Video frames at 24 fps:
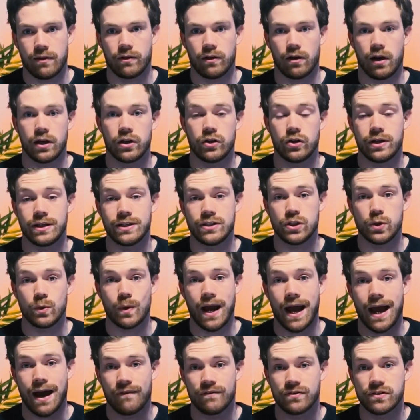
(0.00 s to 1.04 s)
the likelihood is you
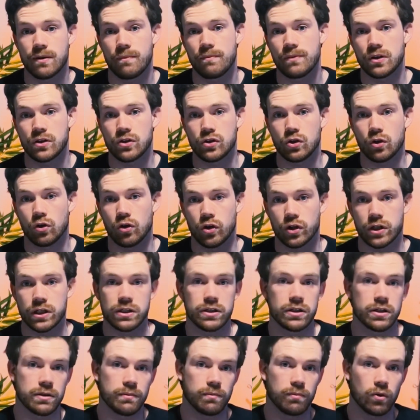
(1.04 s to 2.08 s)
have something that you're looking
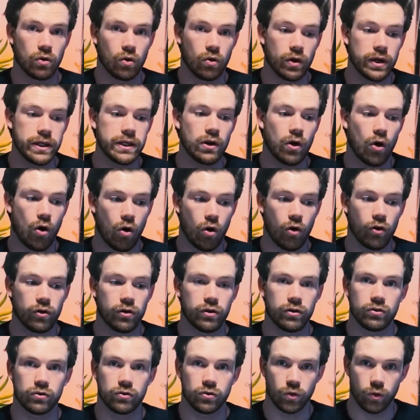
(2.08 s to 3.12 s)
to deploy
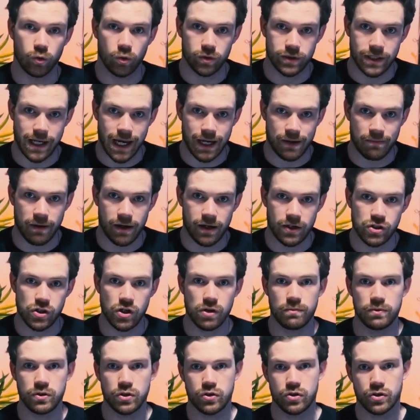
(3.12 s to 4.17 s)
on Google Tag Manager,
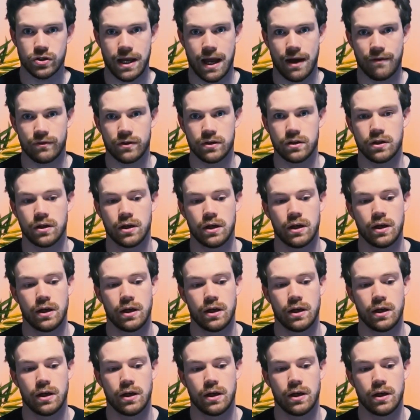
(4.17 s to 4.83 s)
but you just haven't